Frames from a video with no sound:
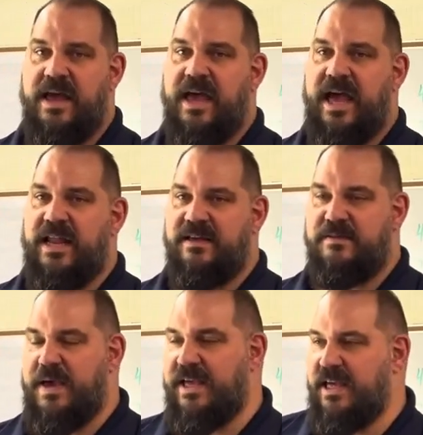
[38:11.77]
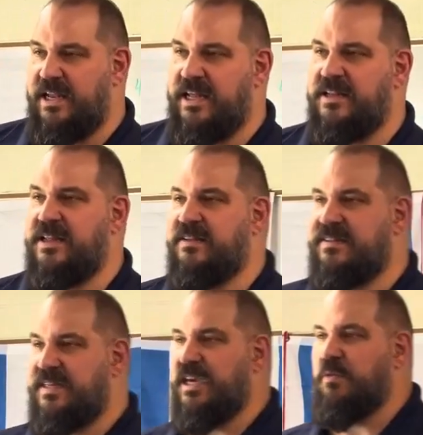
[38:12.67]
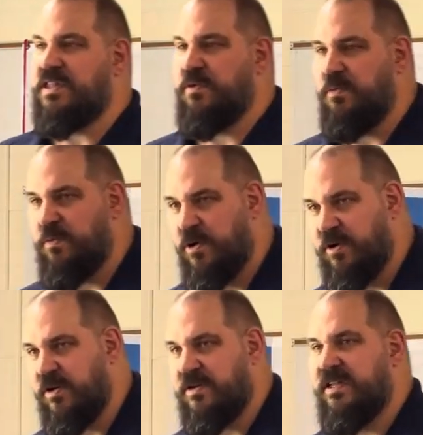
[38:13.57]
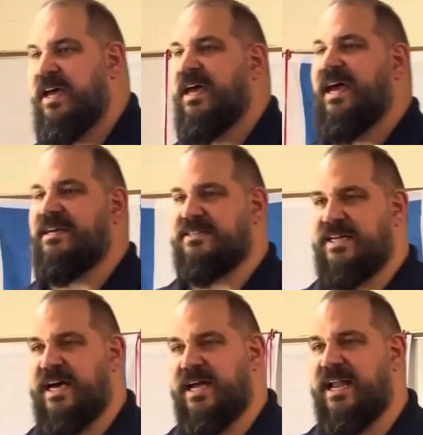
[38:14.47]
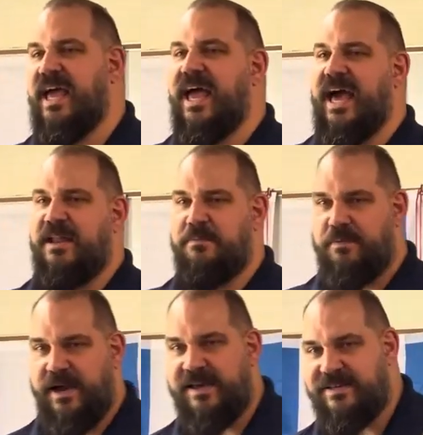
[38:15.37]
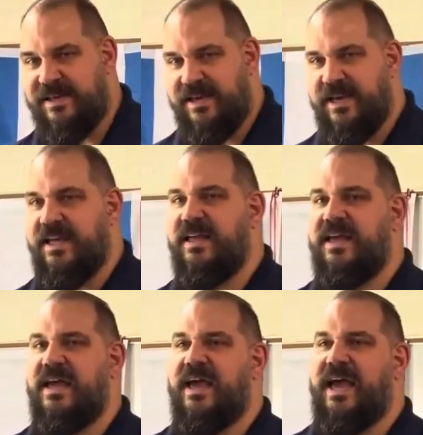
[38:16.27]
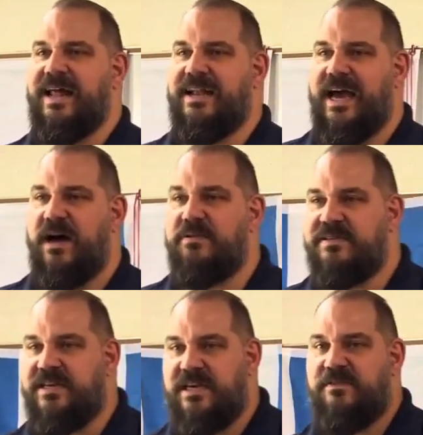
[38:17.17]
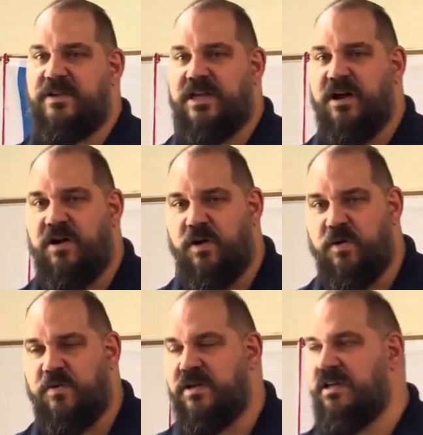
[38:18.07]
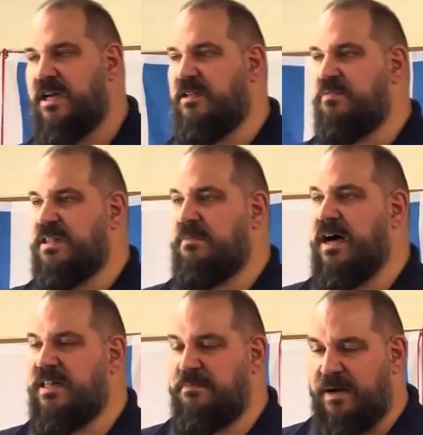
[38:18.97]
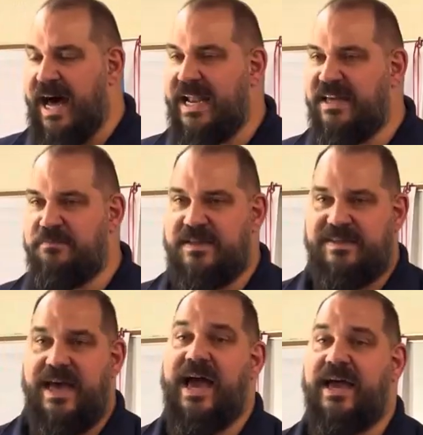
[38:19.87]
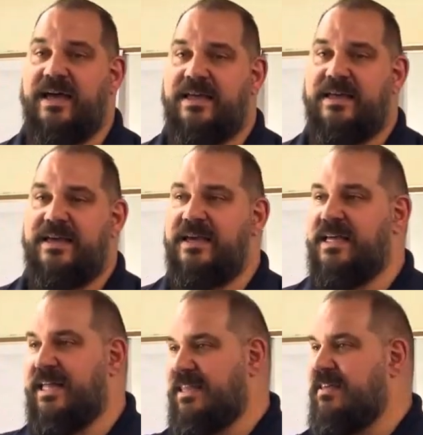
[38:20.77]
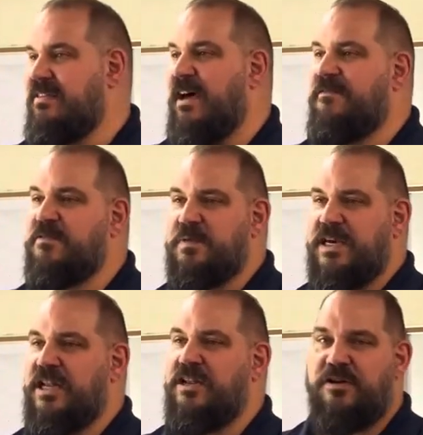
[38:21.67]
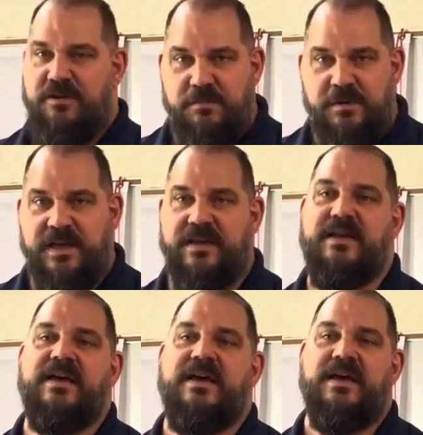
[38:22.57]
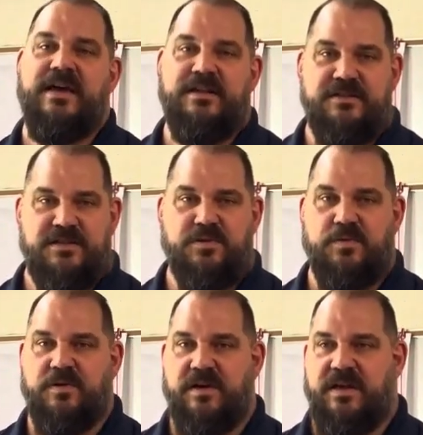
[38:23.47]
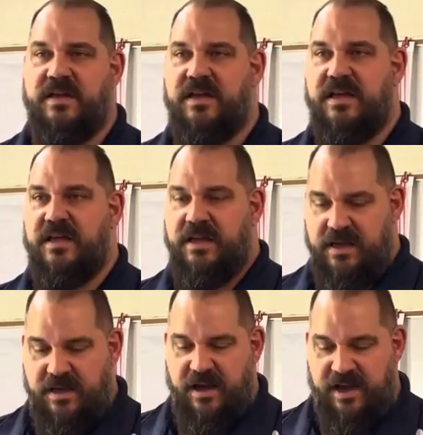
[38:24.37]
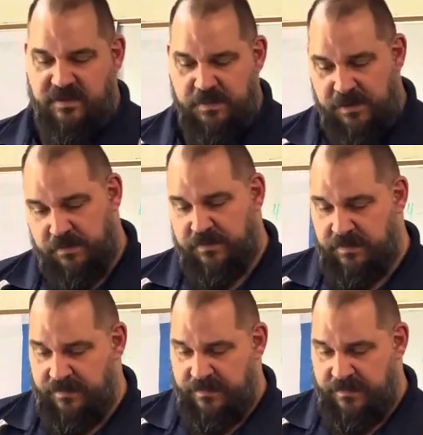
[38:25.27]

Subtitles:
and seeing what the world has done and embracing it. And now we see even in our own and among the body of Messiah that this stuff is beginning to creep in and destroy God's people.